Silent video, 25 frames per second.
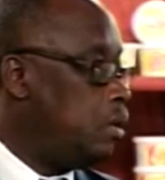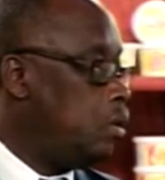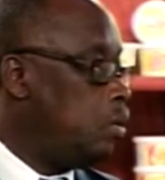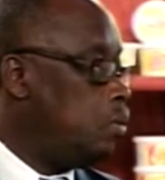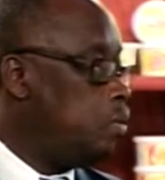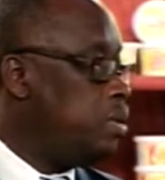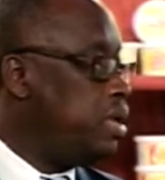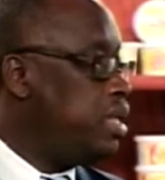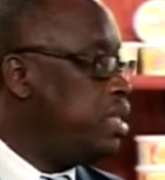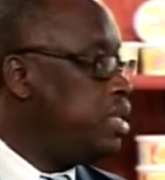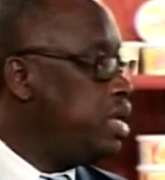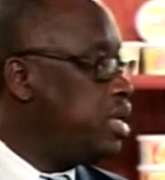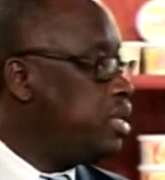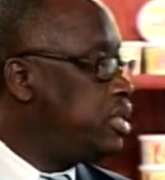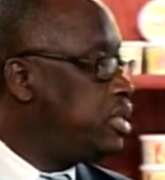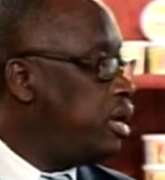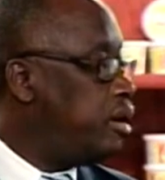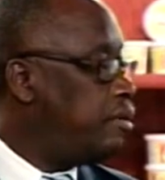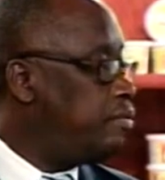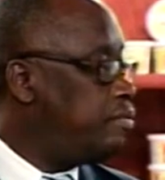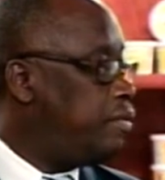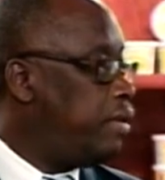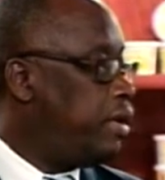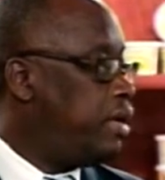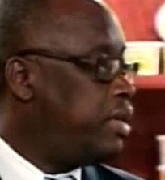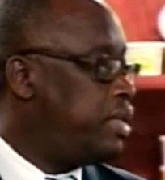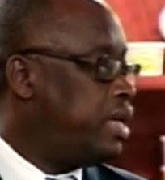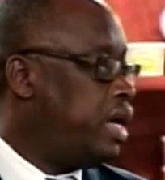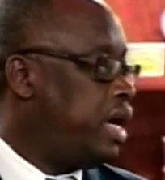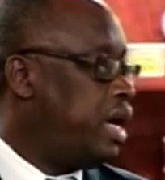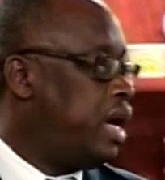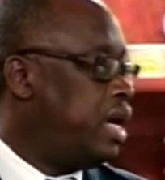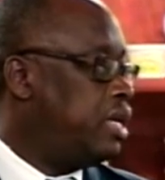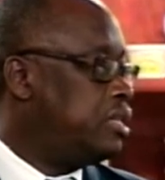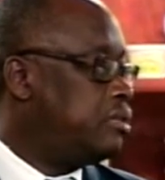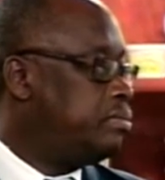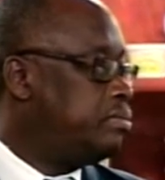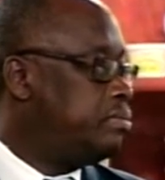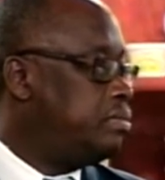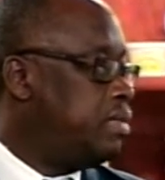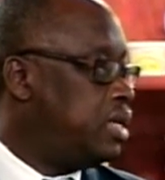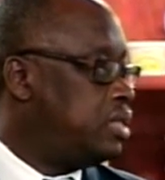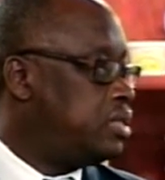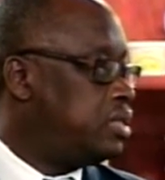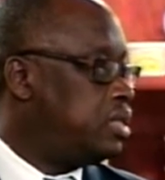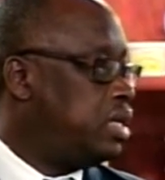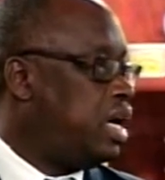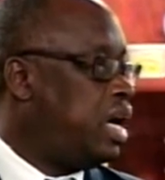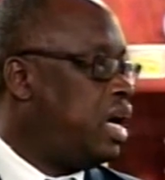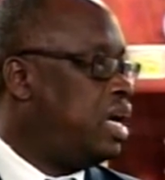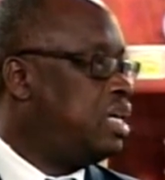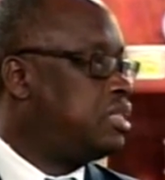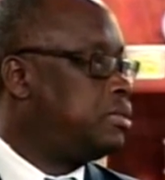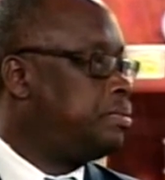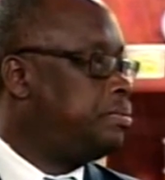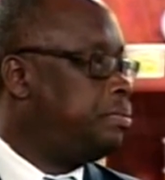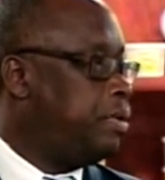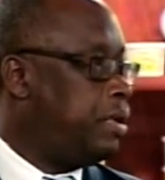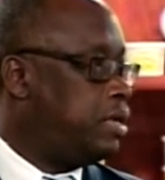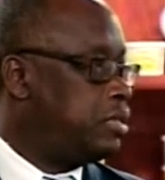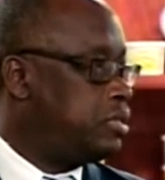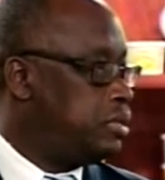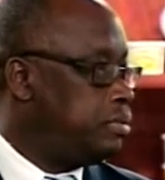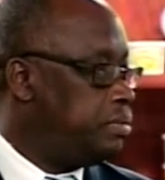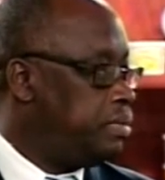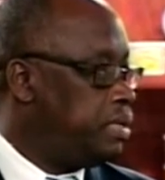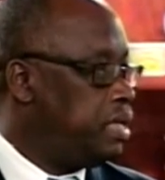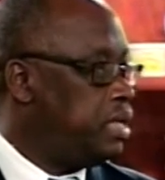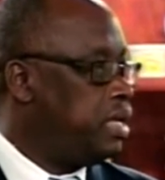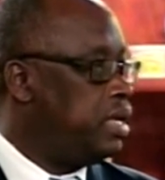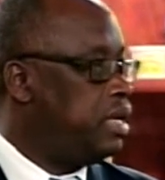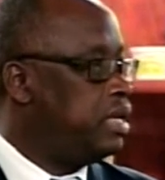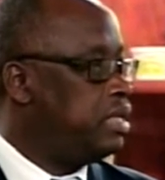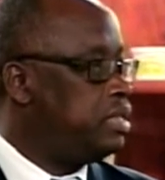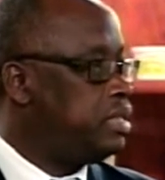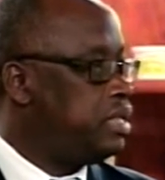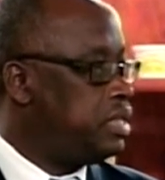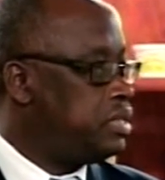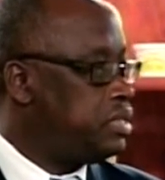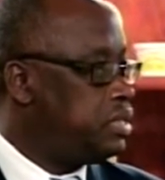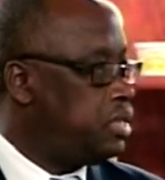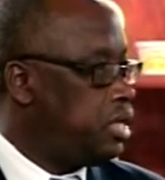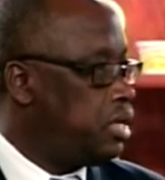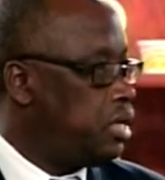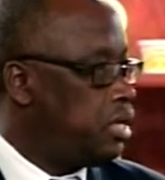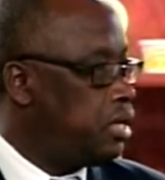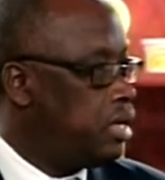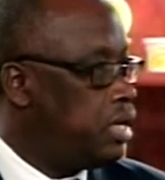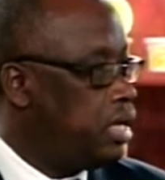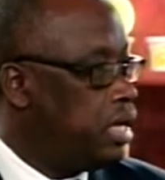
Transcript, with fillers: We need to avoid that as much as possible this year.